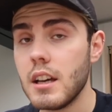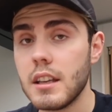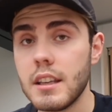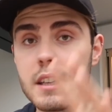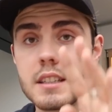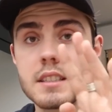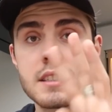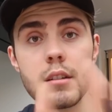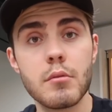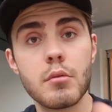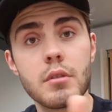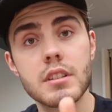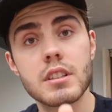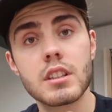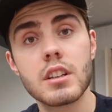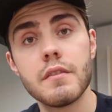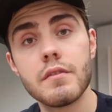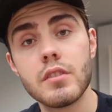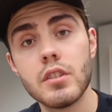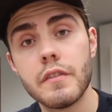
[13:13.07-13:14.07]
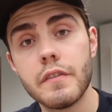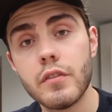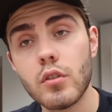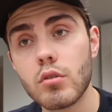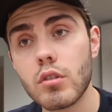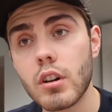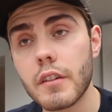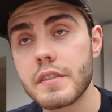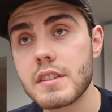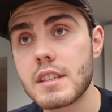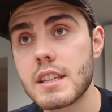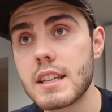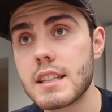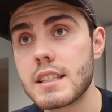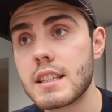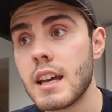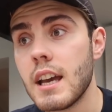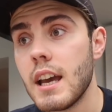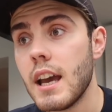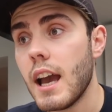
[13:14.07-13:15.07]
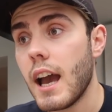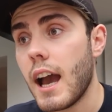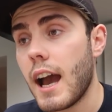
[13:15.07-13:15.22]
Yesterday we went to go and view four offices.